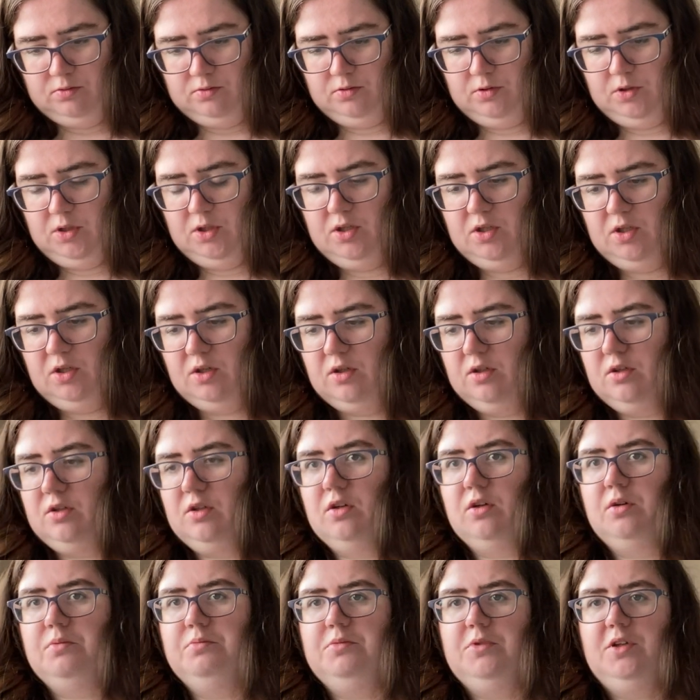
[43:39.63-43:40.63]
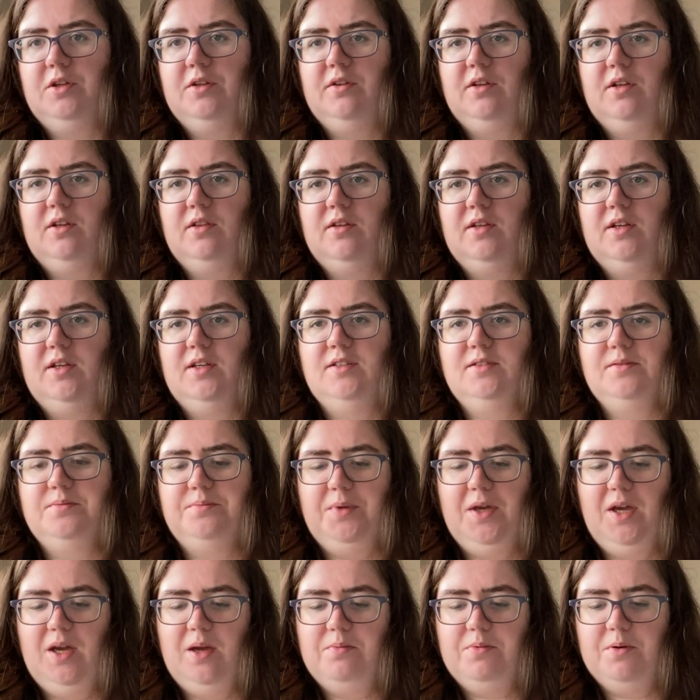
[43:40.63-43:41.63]
And they all come within these
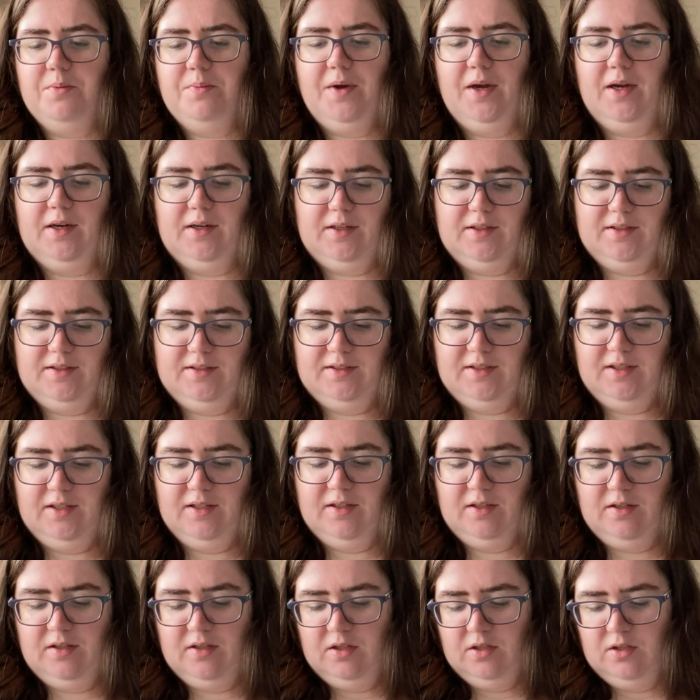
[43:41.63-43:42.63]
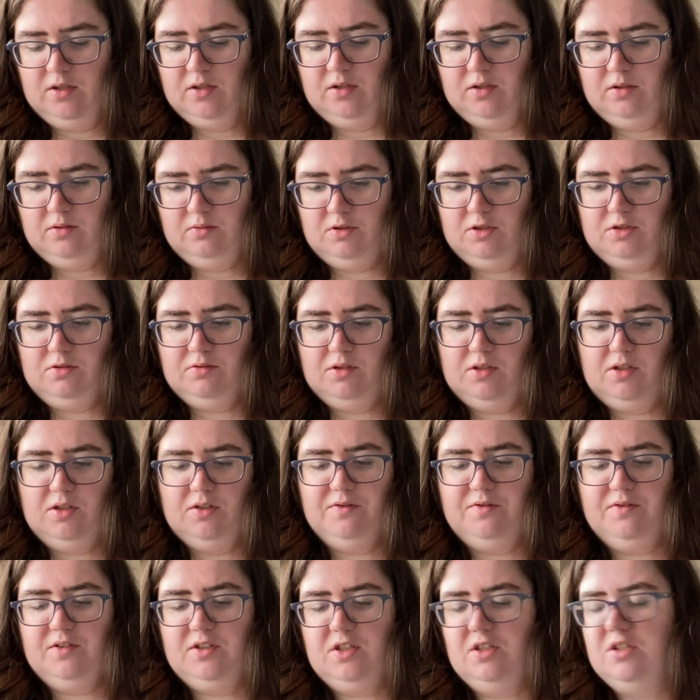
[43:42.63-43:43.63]
paper bags, which when you
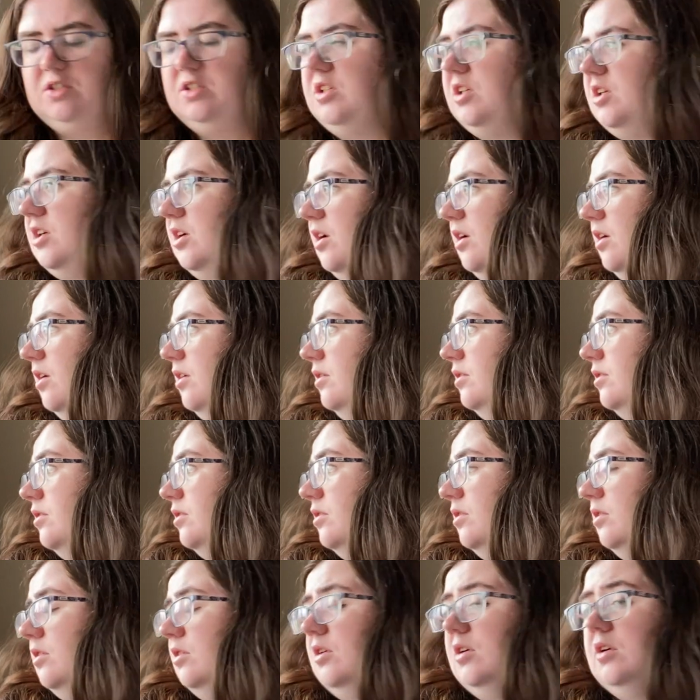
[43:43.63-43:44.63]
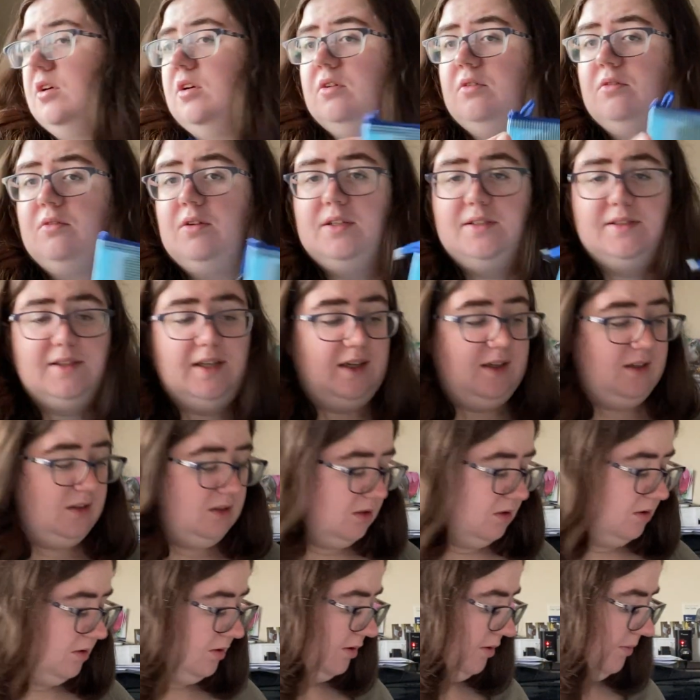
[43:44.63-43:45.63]
finish you can
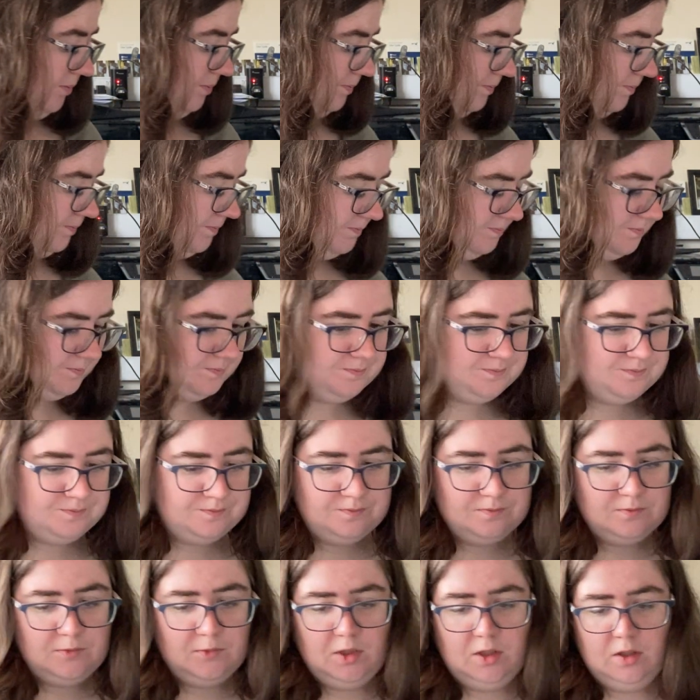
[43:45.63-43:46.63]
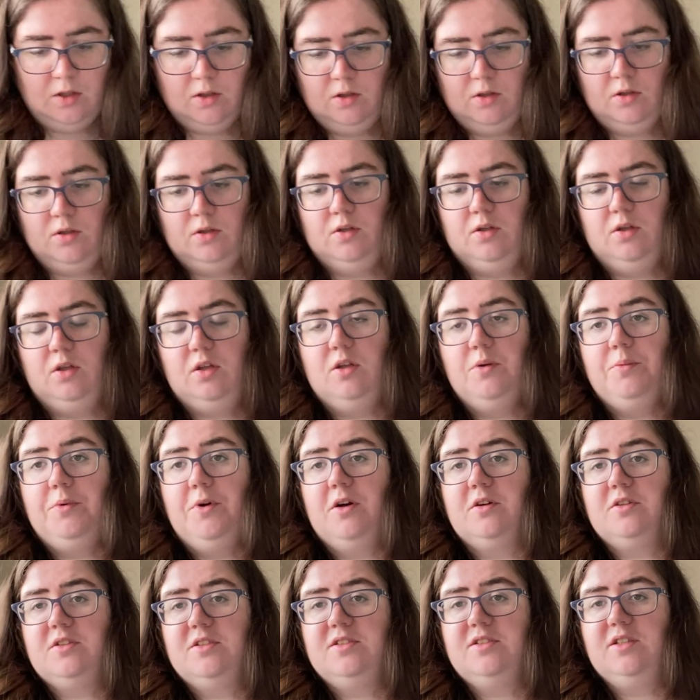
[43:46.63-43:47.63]
recycle them. And the
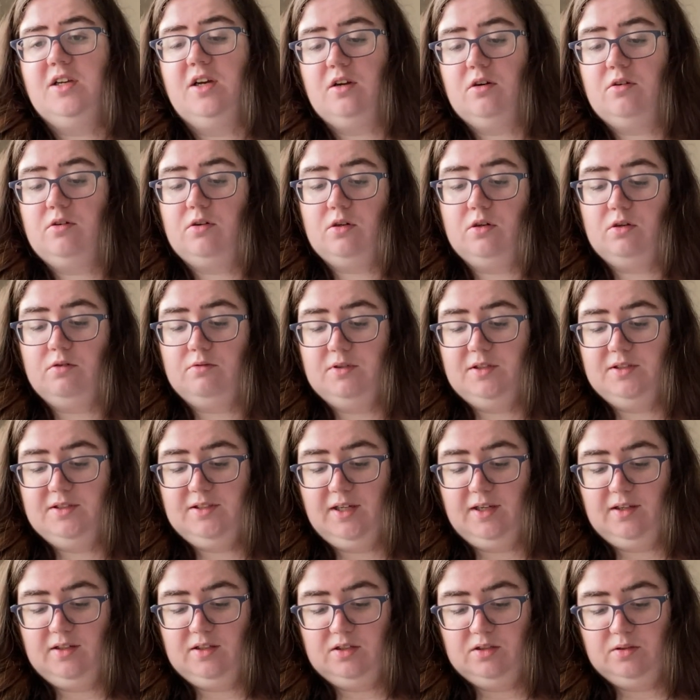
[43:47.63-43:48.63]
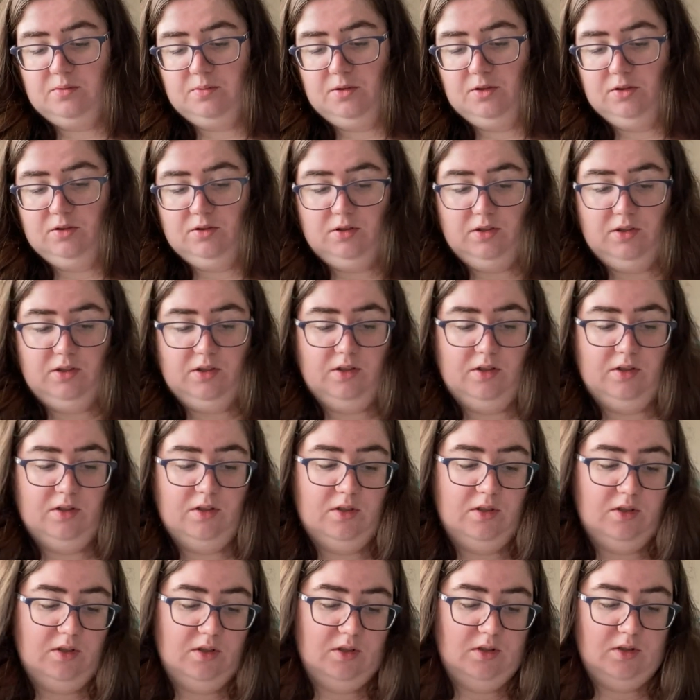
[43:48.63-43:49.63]
boxes are all recyclable.
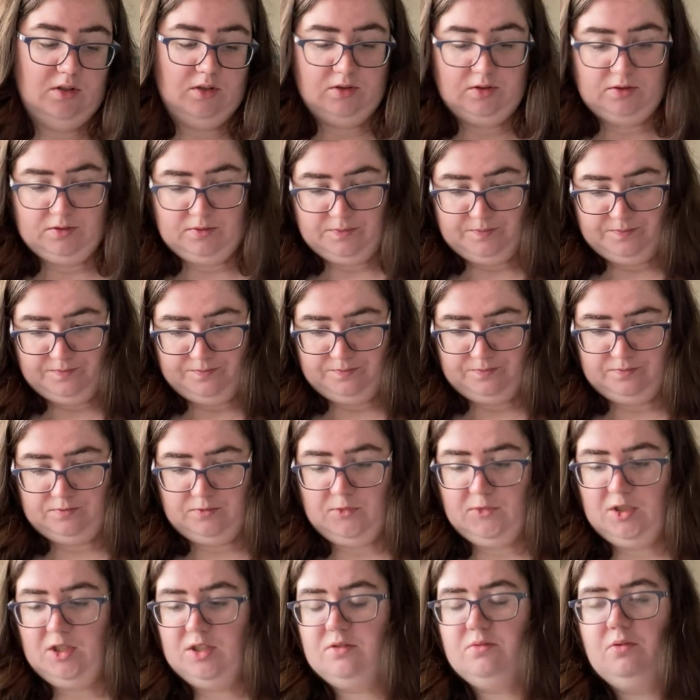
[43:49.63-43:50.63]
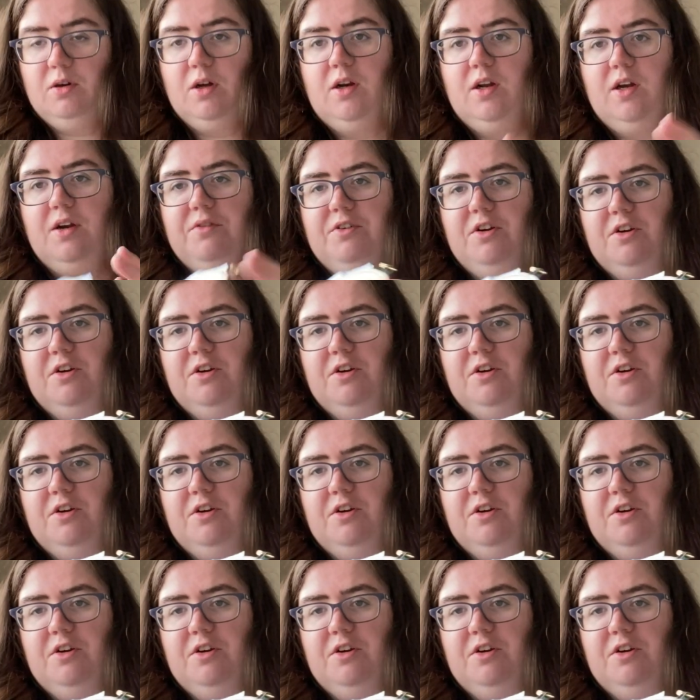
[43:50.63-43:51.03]
This one I've